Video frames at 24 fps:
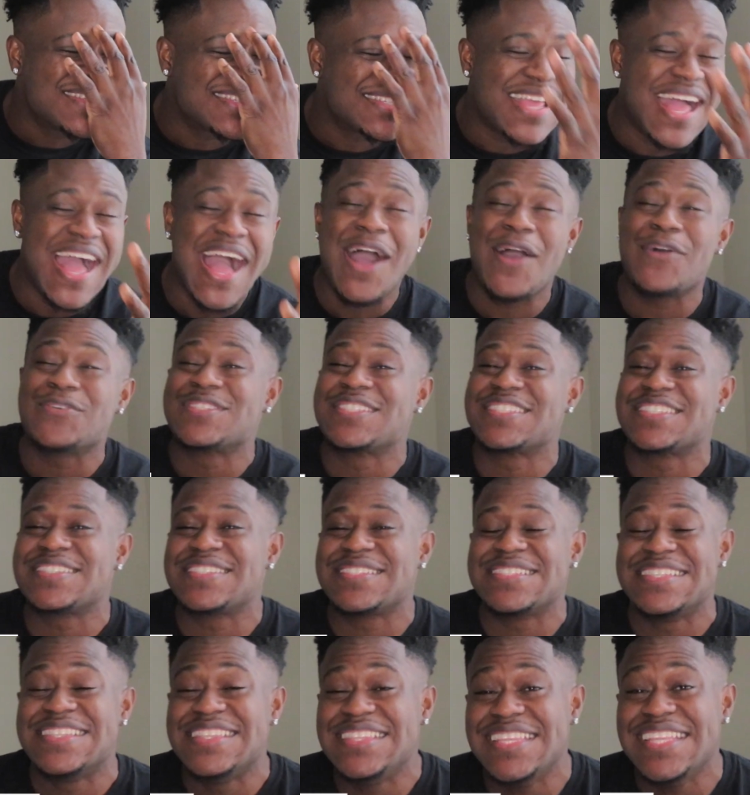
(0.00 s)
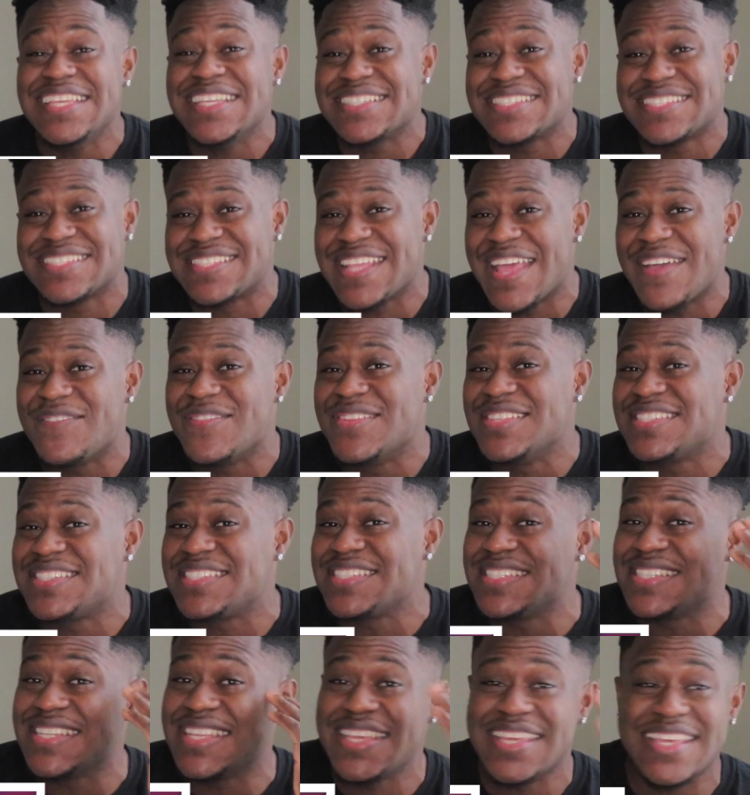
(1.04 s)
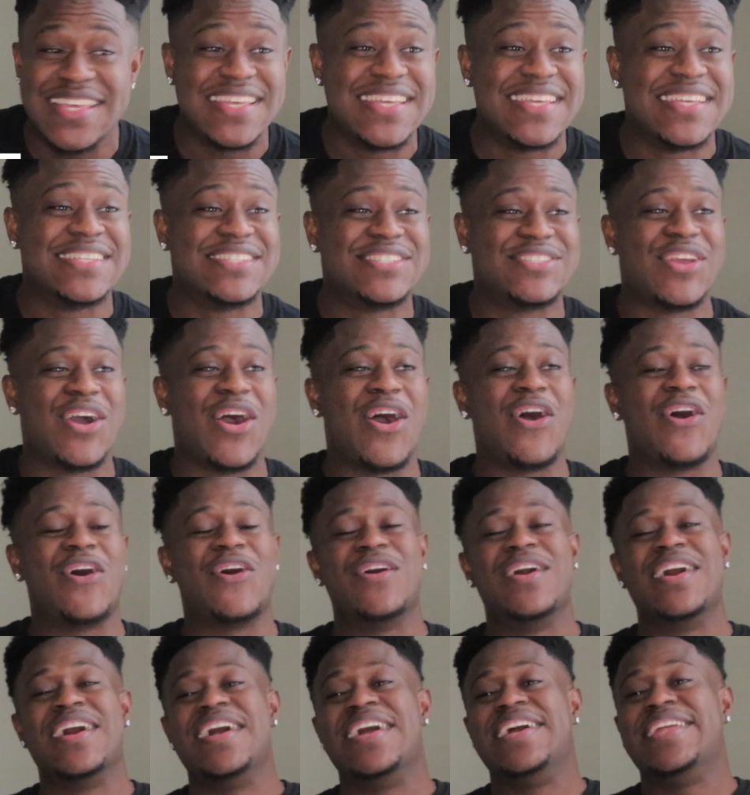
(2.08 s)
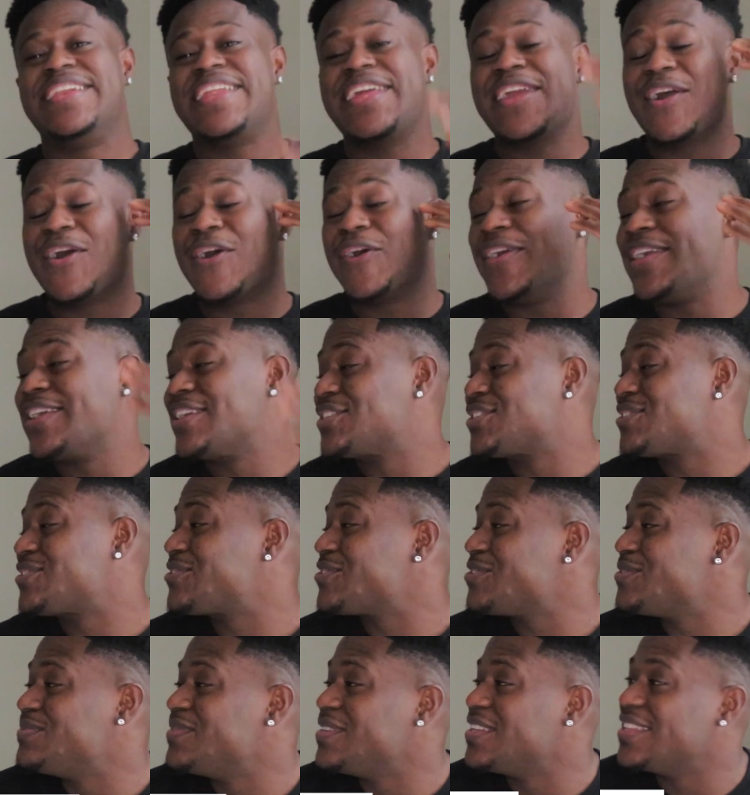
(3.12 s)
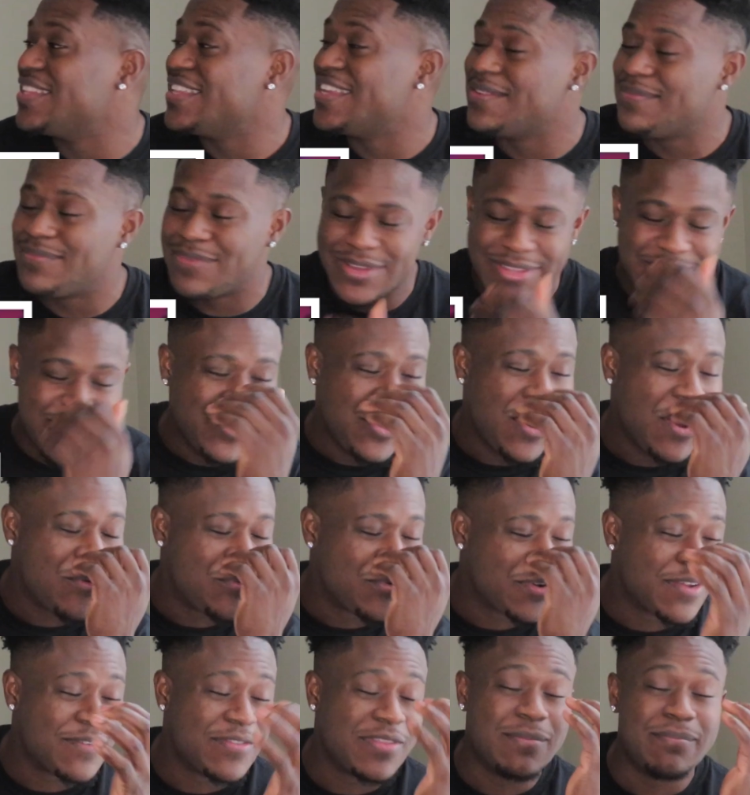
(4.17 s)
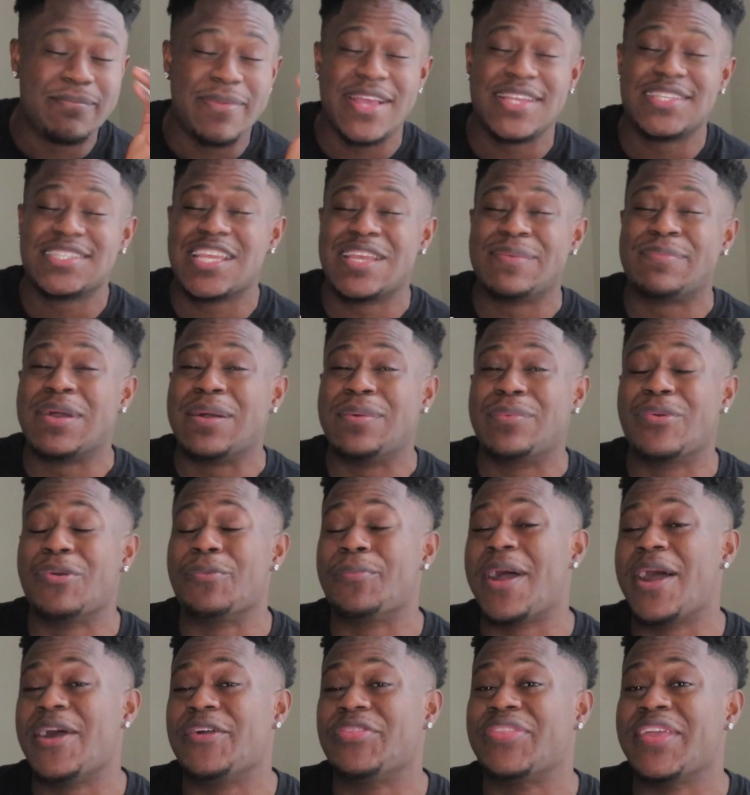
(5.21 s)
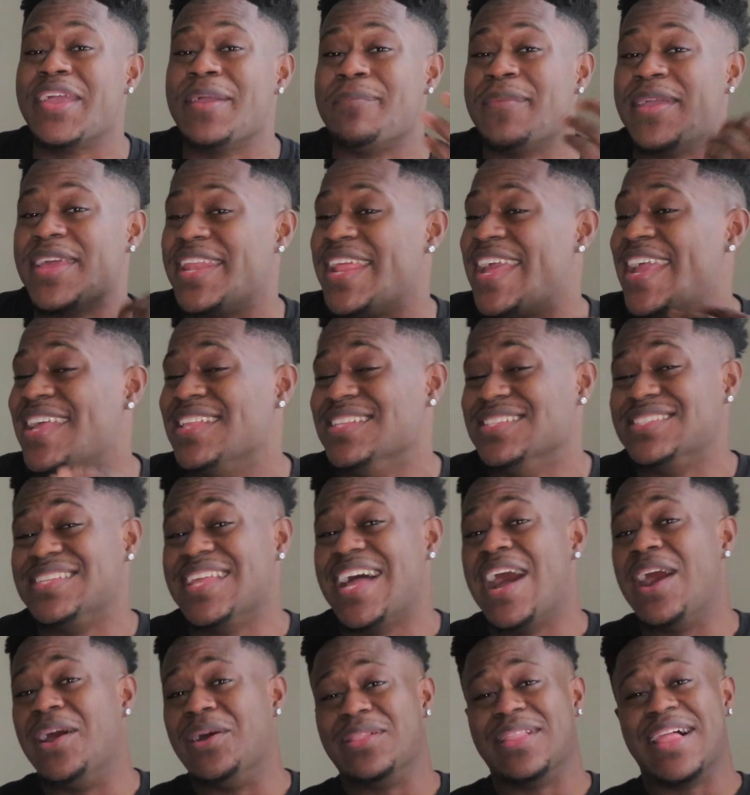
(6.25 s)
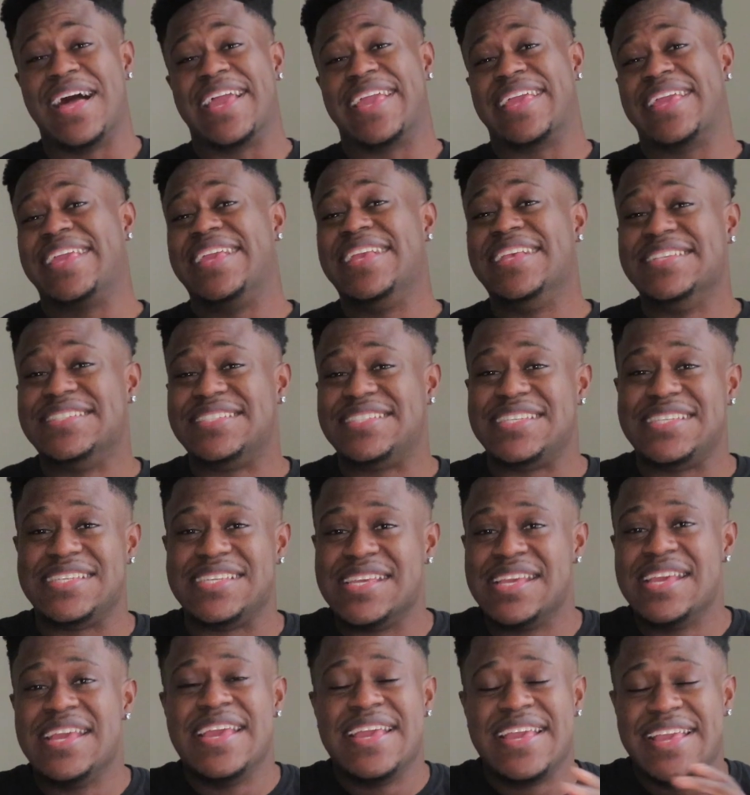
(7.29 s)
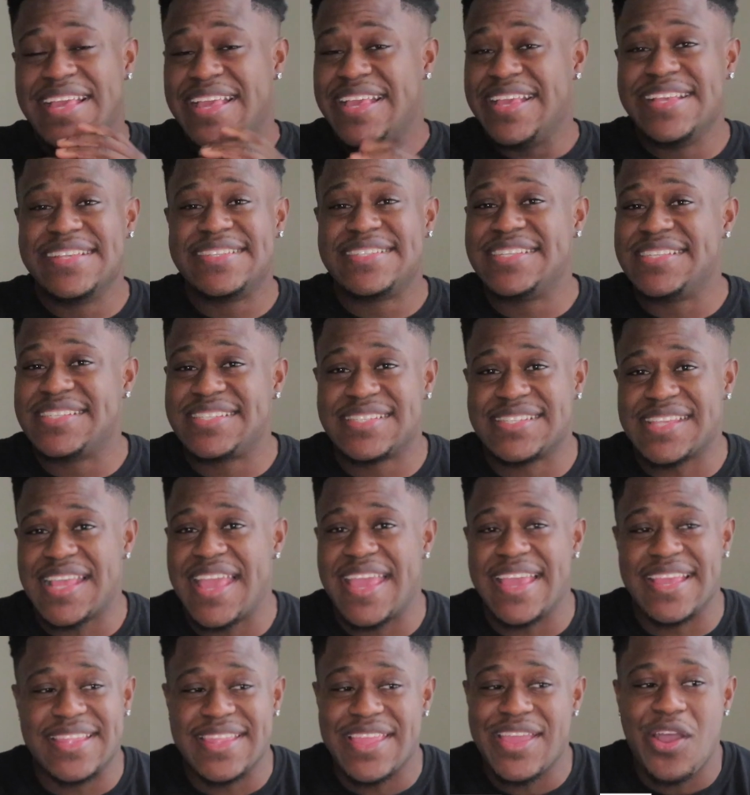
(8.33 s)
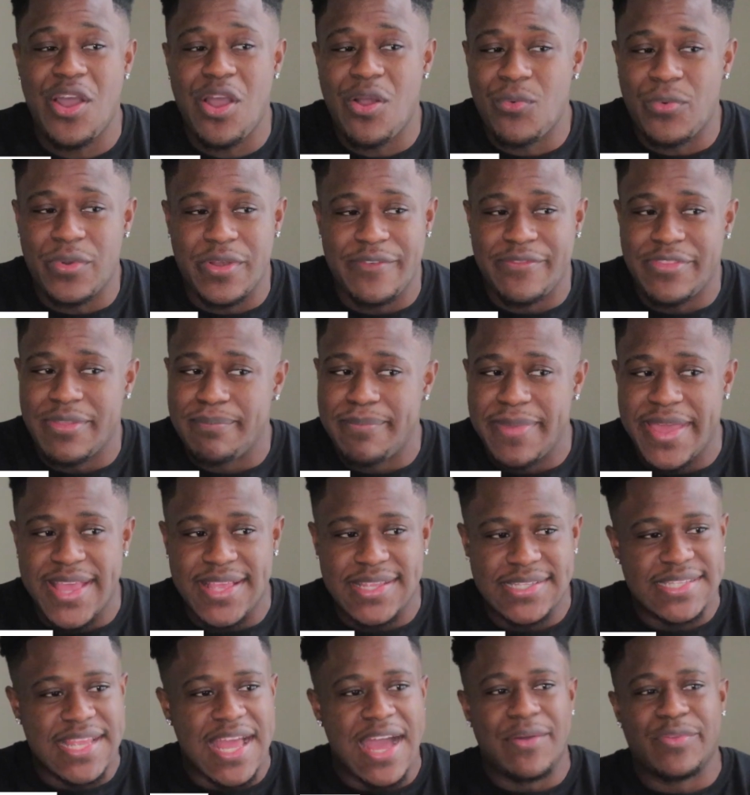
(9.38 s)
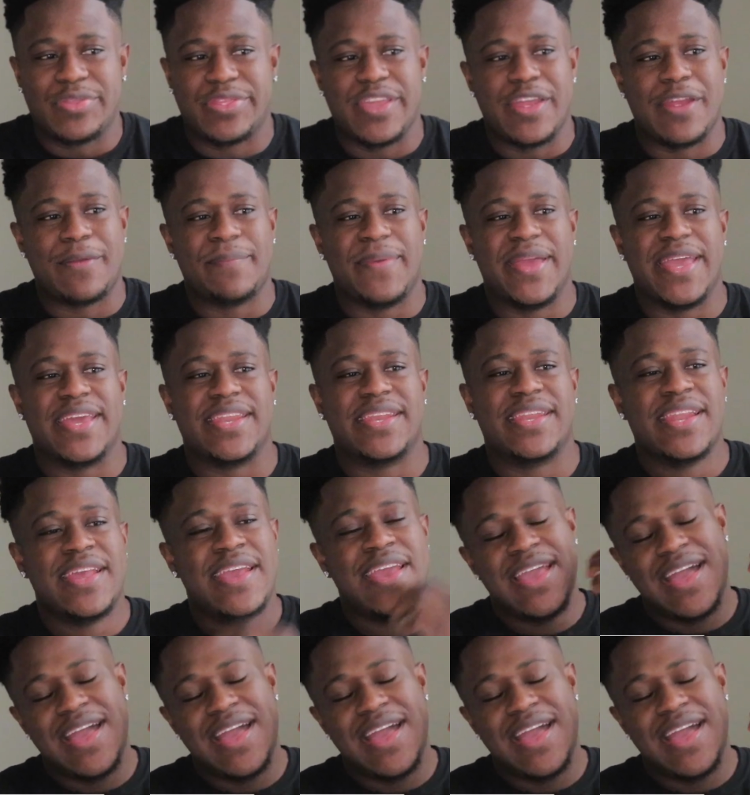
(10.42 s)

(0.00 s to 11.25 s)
how lit 17 is, y'all. They are extremely lit, bro. They are one of the best K-pop group out there, man. Hands down, like easy saying, they are one of the best out there, man.